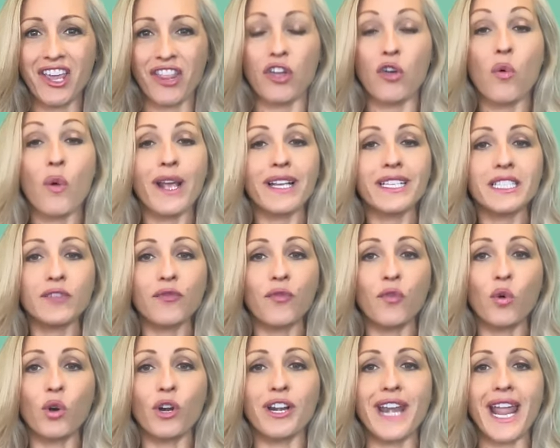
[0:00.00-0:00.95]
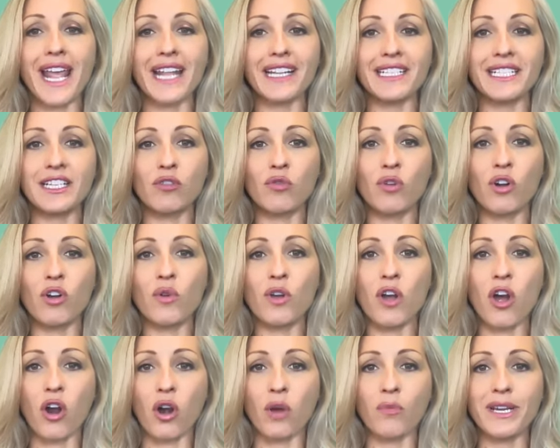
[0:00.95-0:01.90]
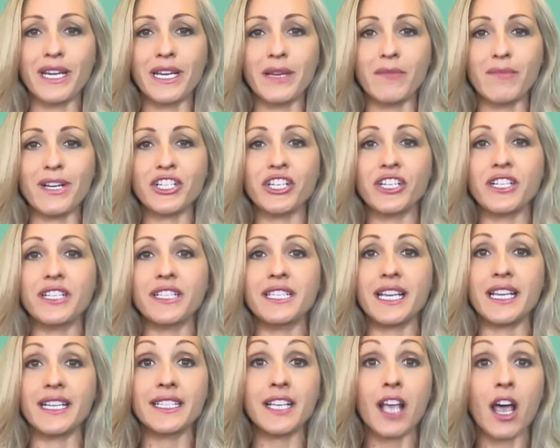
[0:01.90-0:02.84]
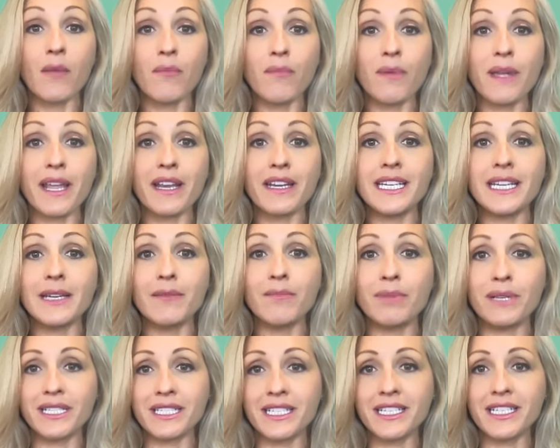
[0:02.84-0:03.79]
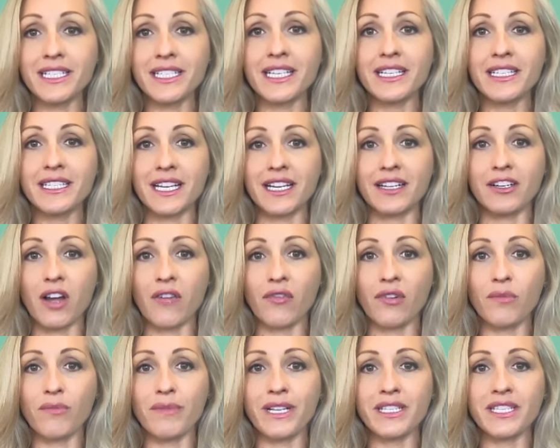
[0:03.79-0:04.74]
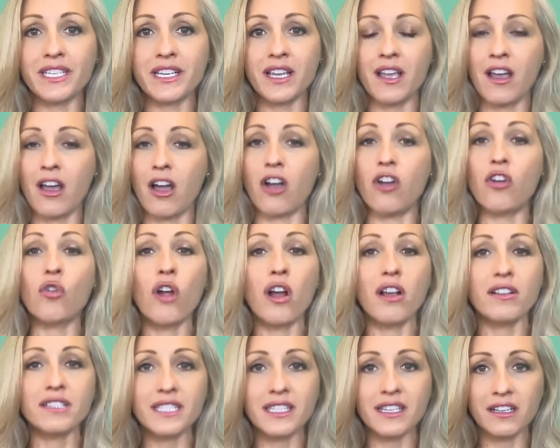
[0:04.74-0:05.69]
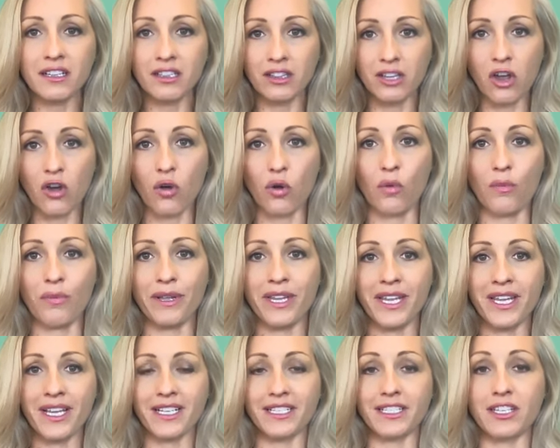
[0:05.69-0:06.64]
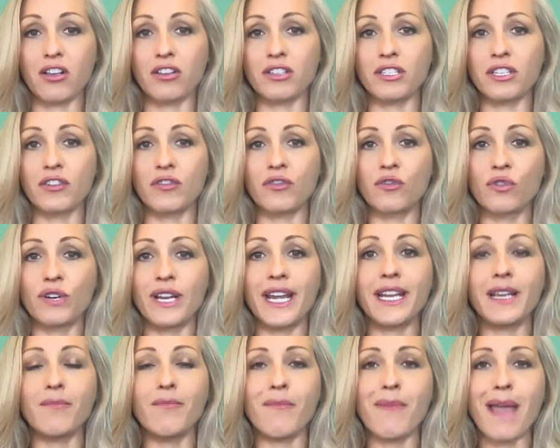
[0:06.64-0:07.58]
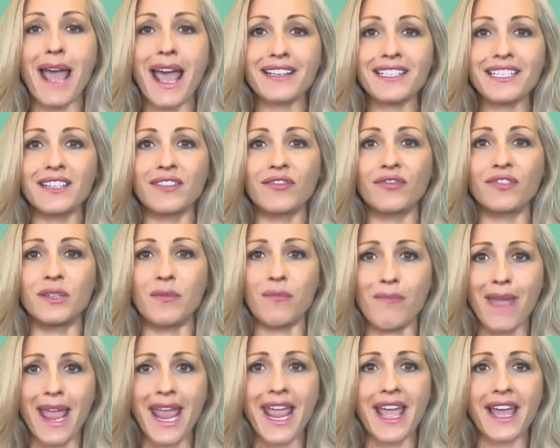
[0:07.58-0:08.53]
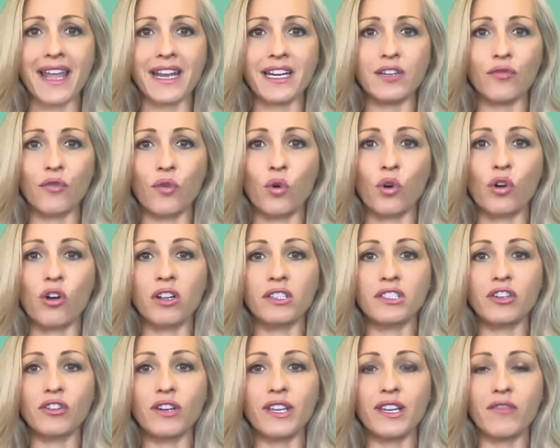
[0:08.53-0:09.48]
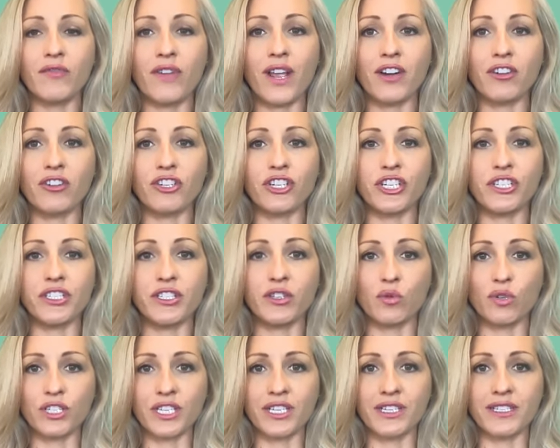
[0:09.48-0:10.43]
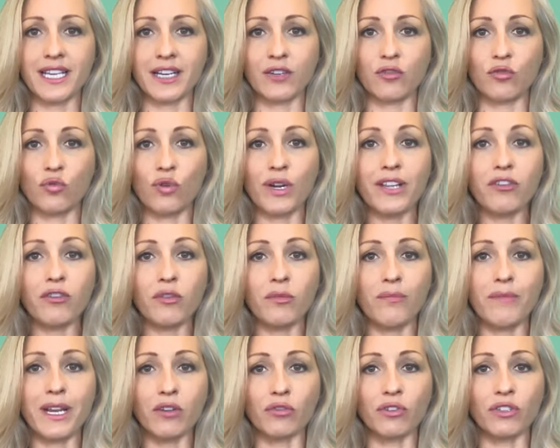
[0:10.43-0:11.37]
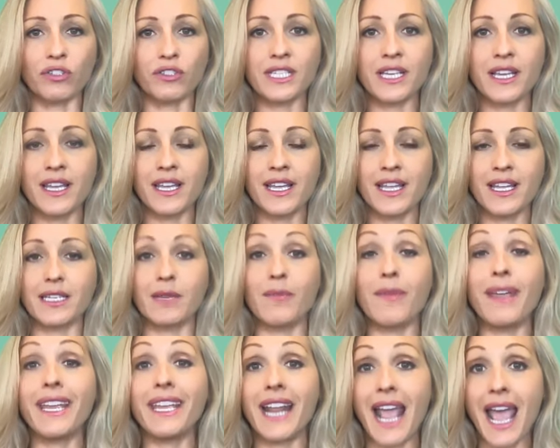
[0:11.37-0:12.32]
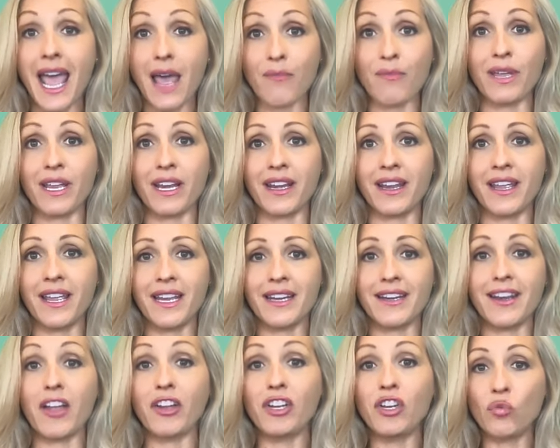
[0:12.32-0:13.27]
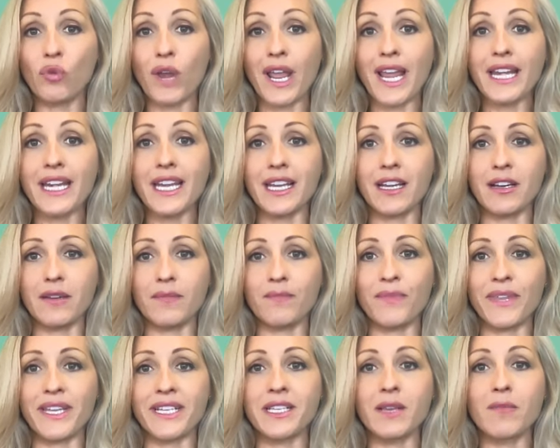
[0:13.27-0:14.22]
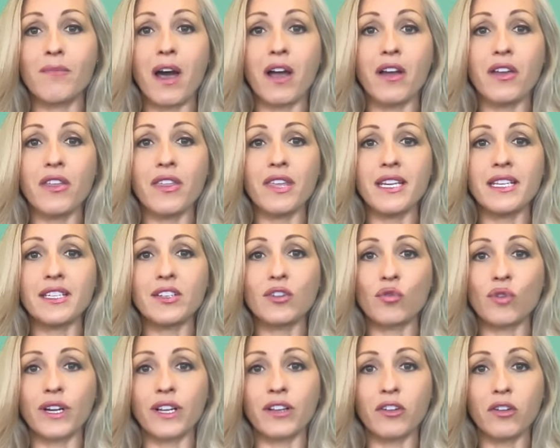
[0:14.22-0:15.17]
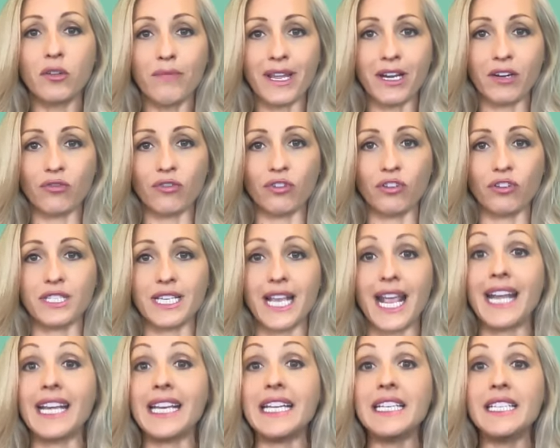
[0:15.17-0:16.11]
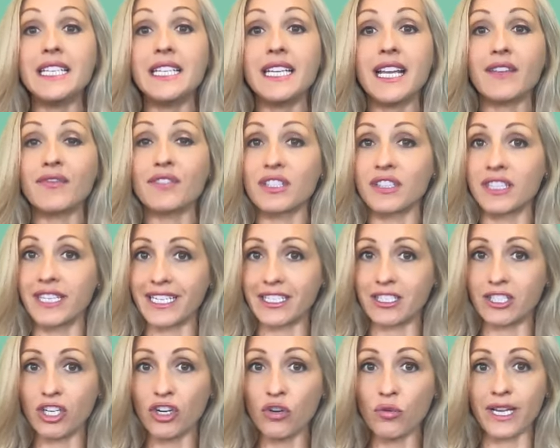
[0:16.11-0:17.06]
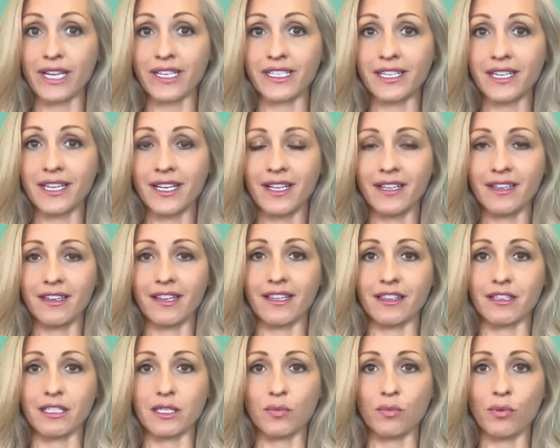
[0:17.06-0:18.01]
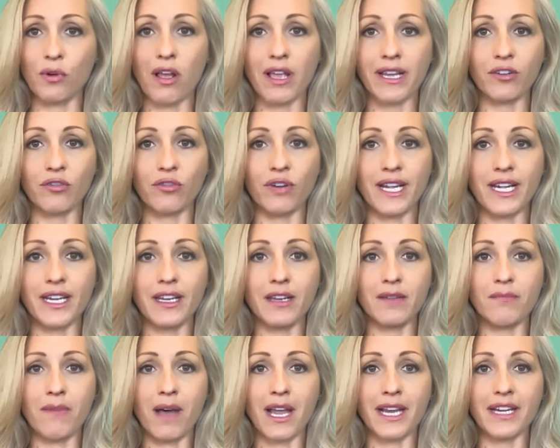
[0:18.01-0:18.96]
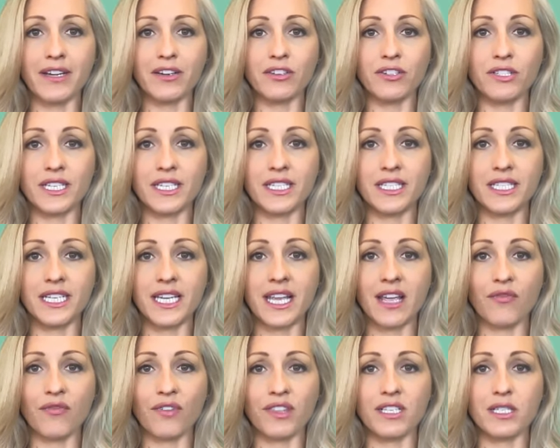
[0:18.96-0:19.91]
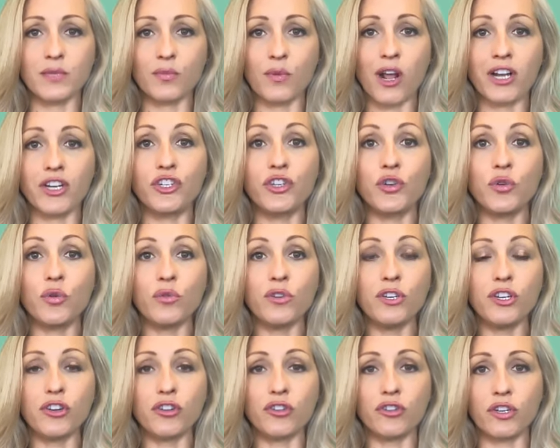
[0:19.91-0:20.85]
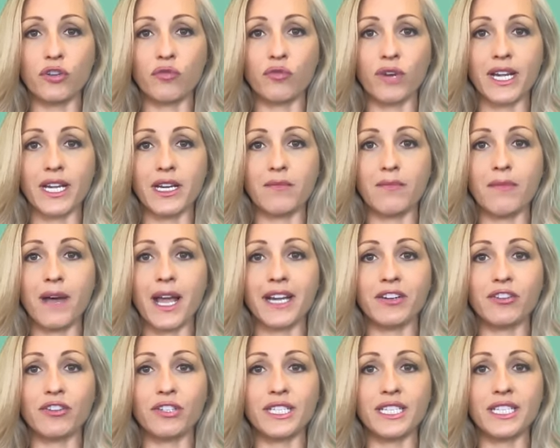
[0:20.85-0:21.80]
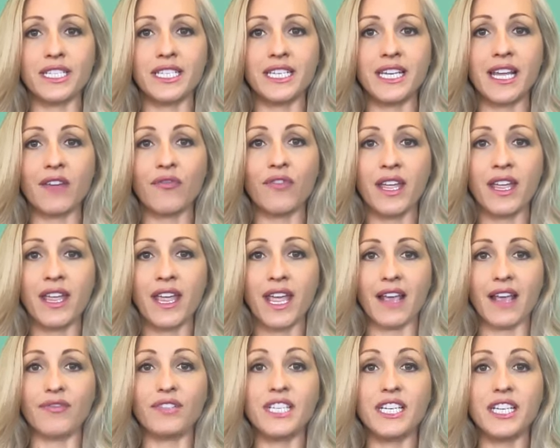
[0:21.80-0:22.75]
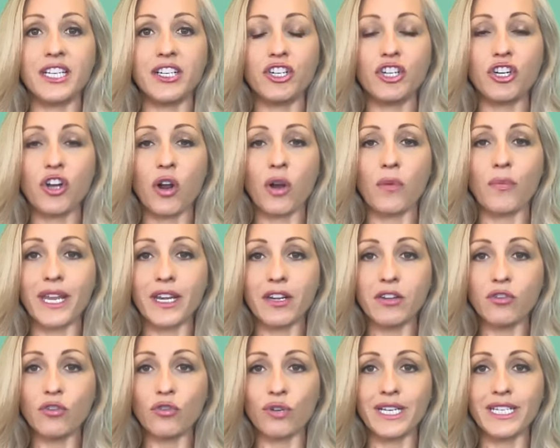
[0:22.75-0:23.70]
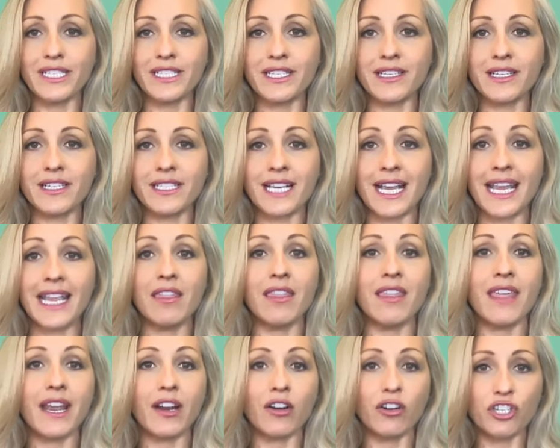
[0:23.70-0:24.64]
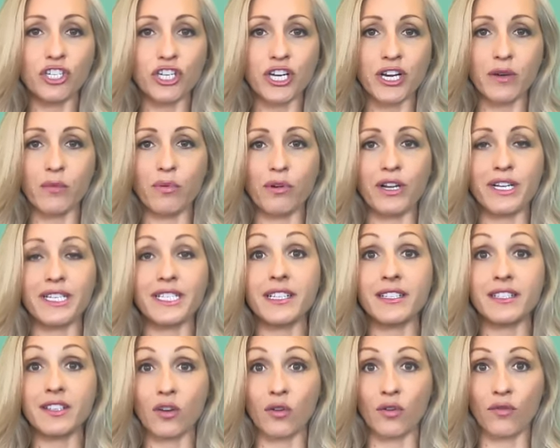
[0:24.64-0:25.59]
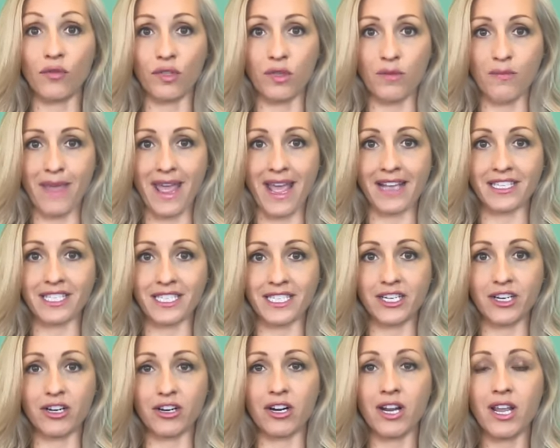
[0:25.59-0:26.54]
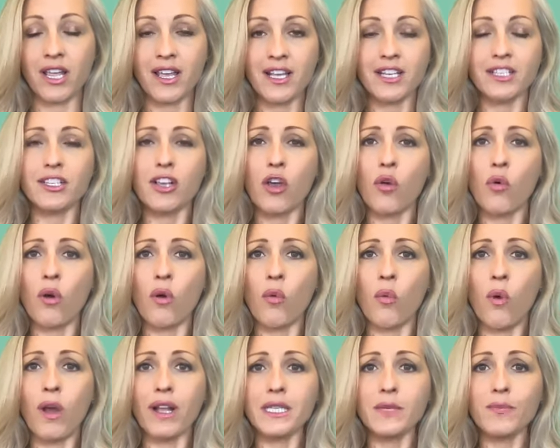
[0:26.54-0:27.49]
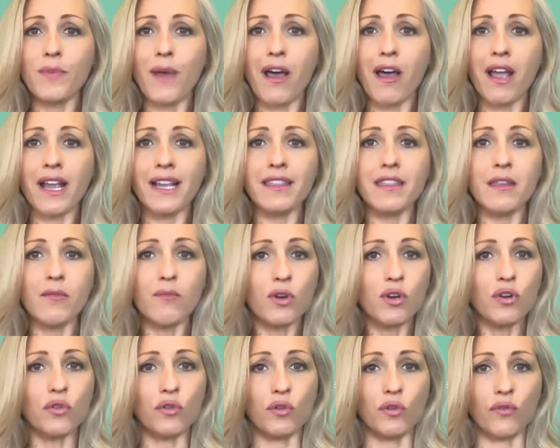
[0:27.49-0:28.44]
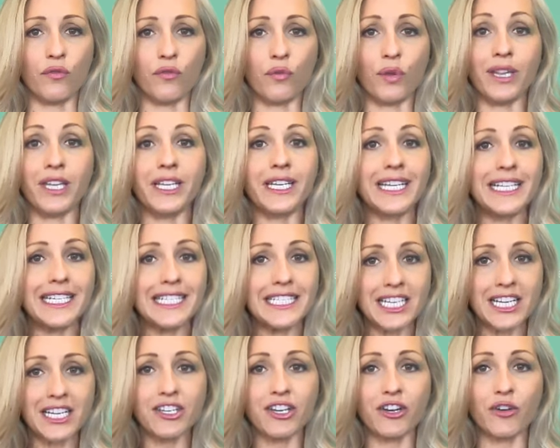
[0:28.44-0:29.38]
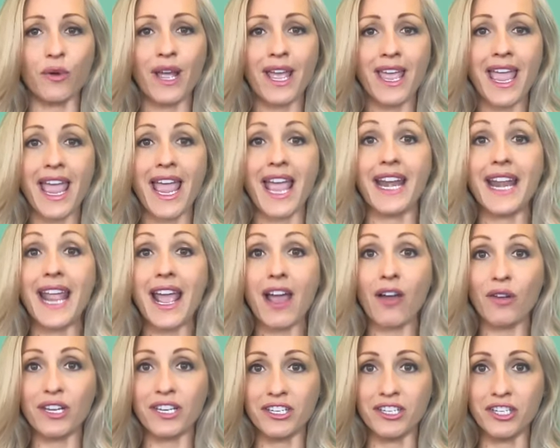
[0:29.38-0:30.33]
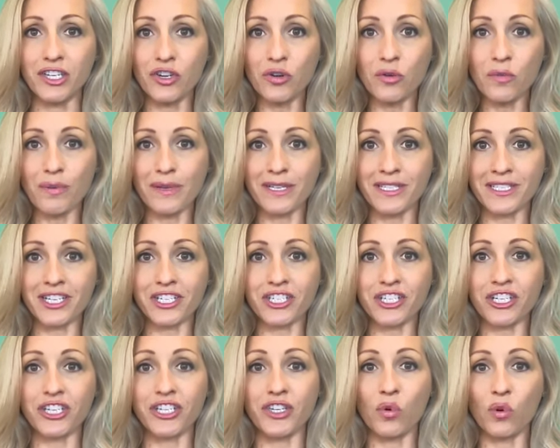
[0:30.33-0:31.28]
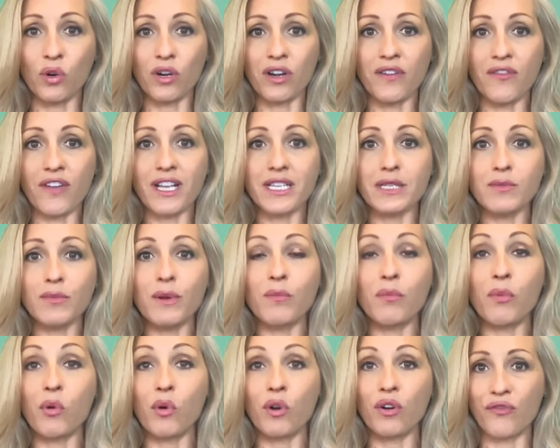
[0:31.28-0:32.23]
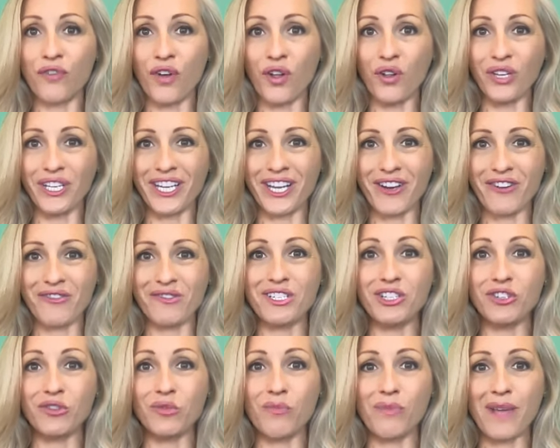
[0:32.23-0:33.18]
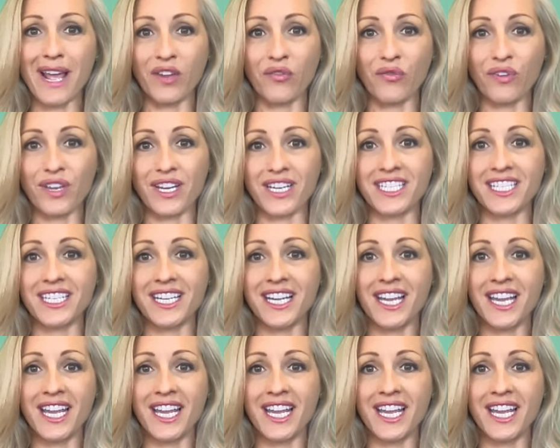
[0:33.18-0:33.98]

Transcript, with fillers: The quest for net zero carbon emissions is upending businesses and governments across the globe. It's also creating massive demand for alternative energy sources and critical minerals to make it happen. Now, uranium is among these critical minerals, and ETFs linked to it, like the Sprott Uranium Miners ETF and the Sprott Junior Uranium Miners ETF have seen sharp increases in their share prices over the past year. So, what's behind the move? Will it continue? And how can you position your investment portfolio to benefit?